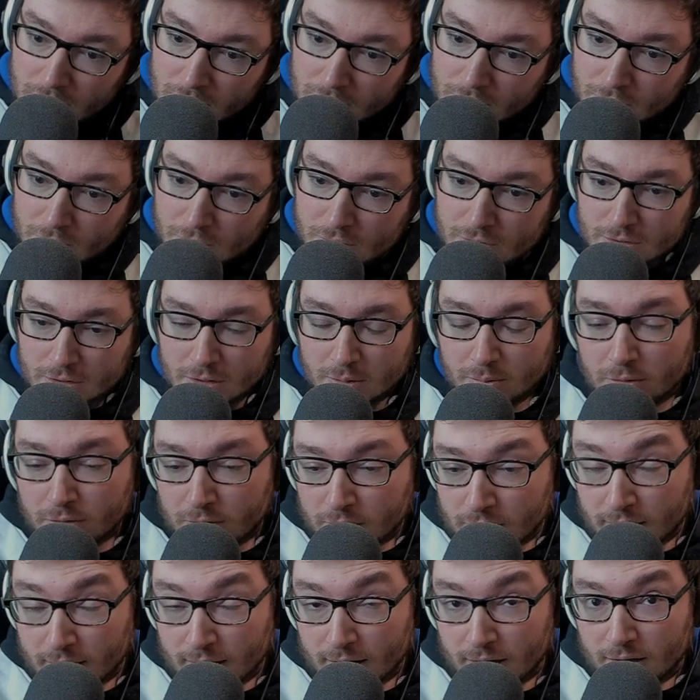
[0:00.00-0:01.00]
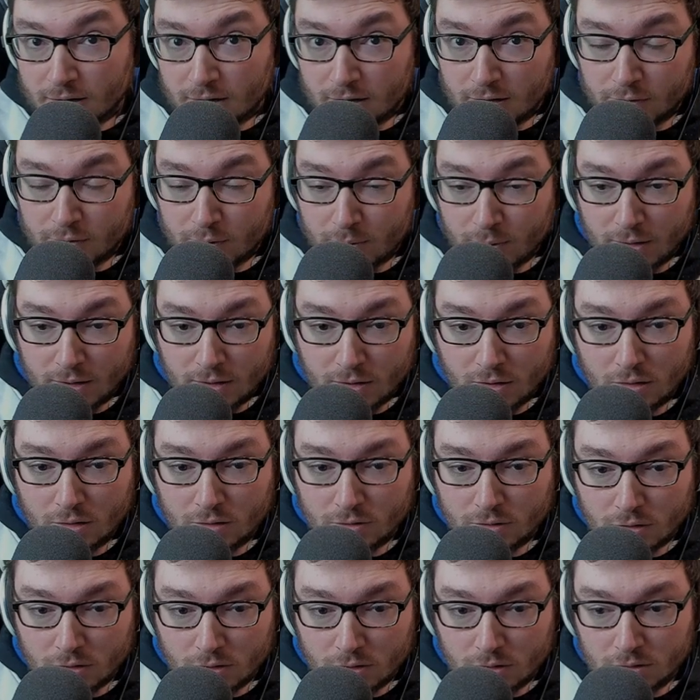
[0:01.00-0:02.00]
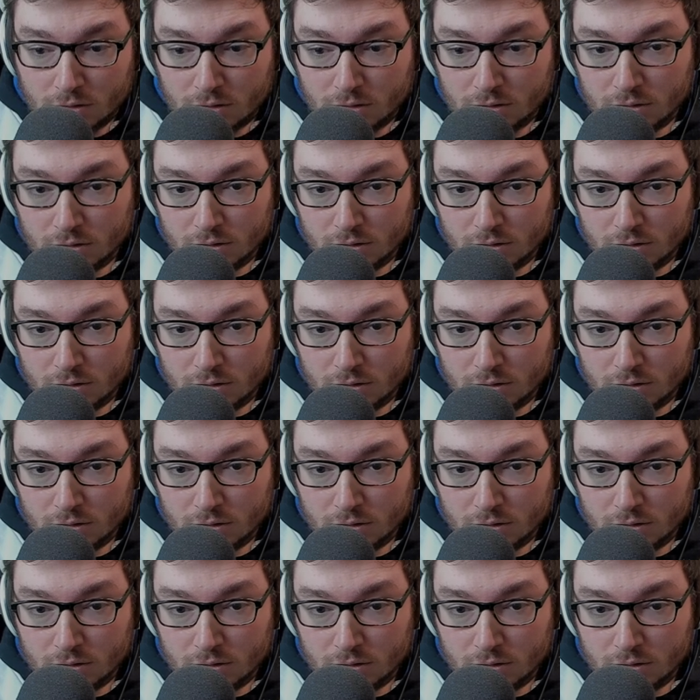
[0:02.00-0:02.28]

which is going to be really handy for playing hardcore.